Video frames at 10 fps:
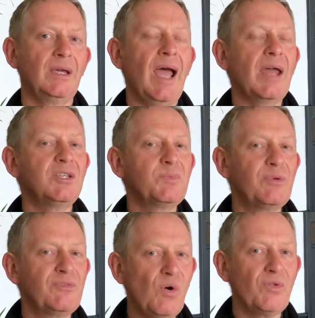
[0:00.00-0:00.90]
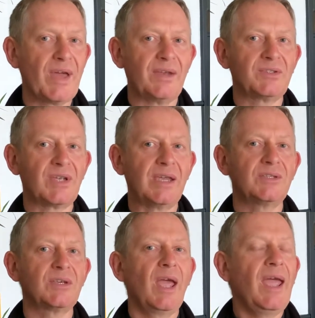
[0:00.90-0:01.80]
and before that
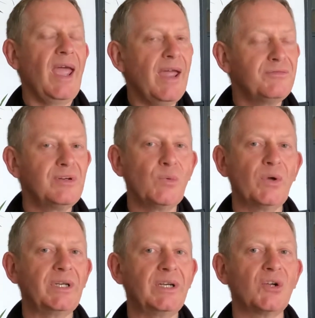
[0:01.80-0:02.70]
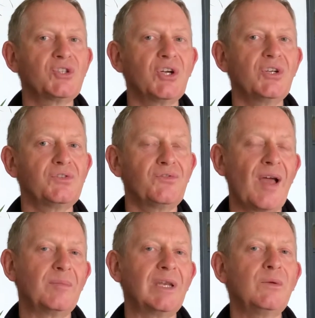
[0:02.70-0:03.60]
date, everyone in our church
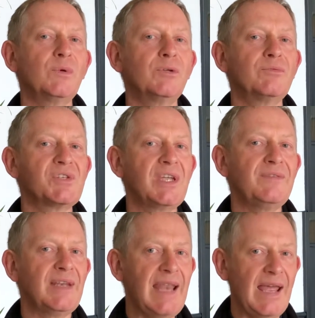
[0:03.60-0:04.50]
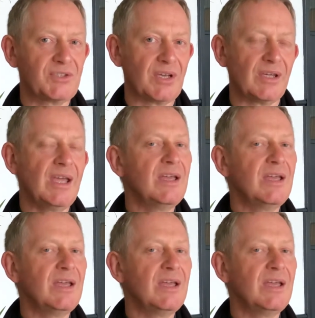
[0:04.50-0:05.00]
family will receive a letter